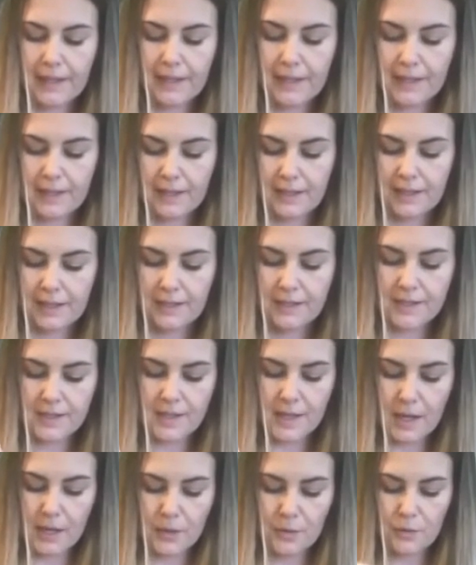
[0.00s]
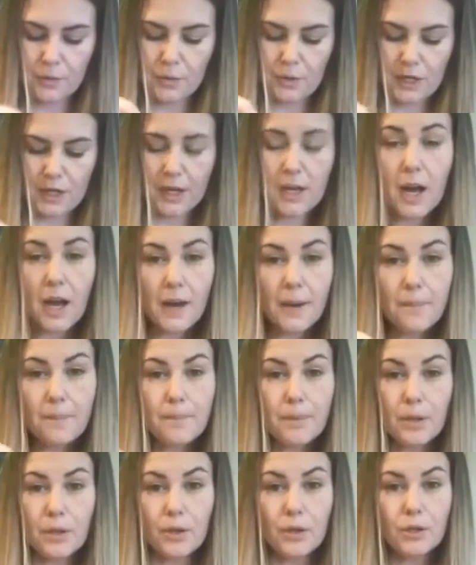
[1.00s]
So you're going to kind of
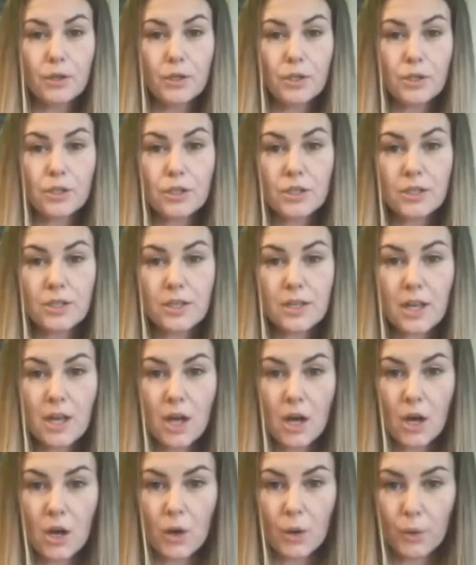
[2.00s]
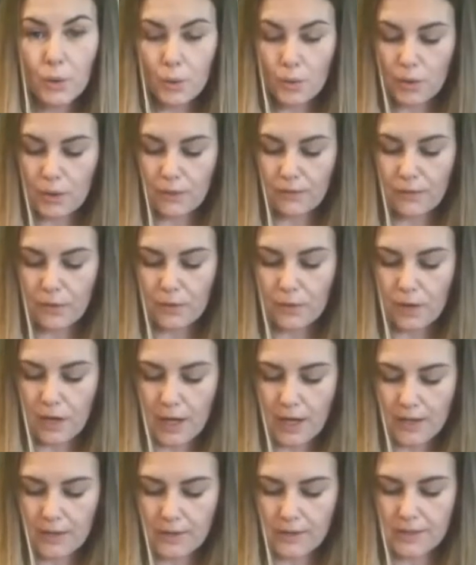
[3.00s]
push all of your
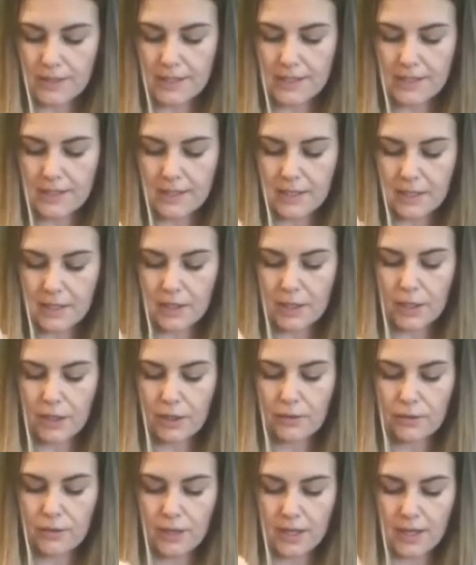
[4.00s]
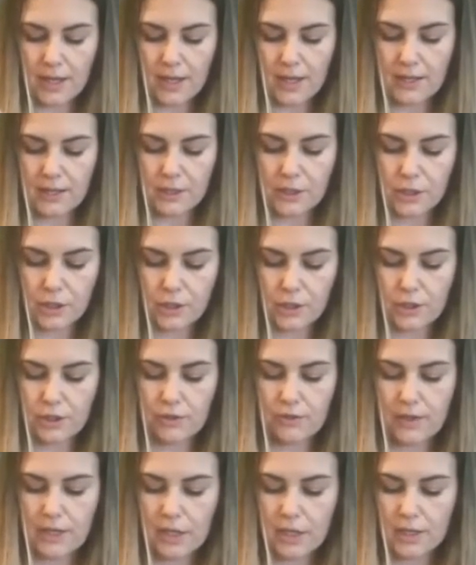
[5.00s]
oats and coconut and sugary
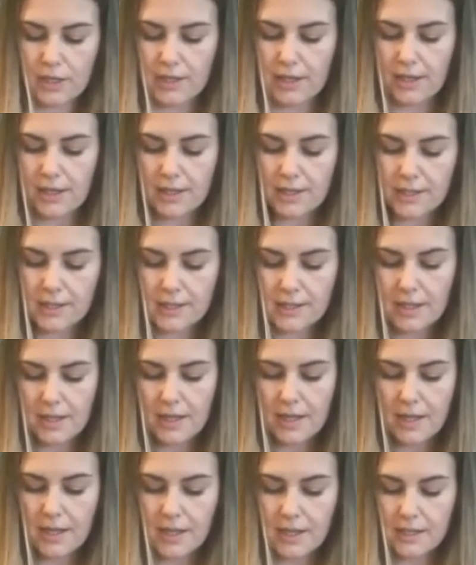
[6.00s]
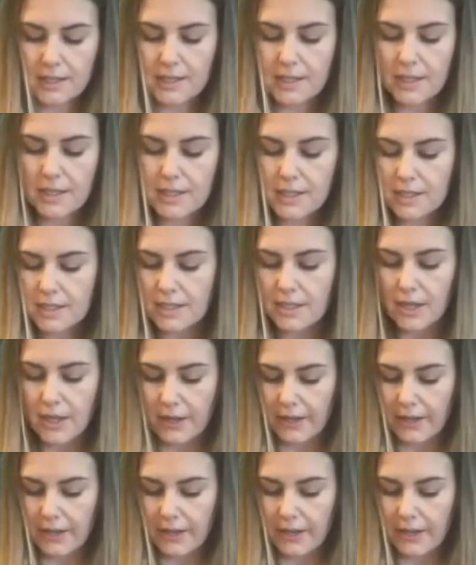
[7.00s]
goodness to the side.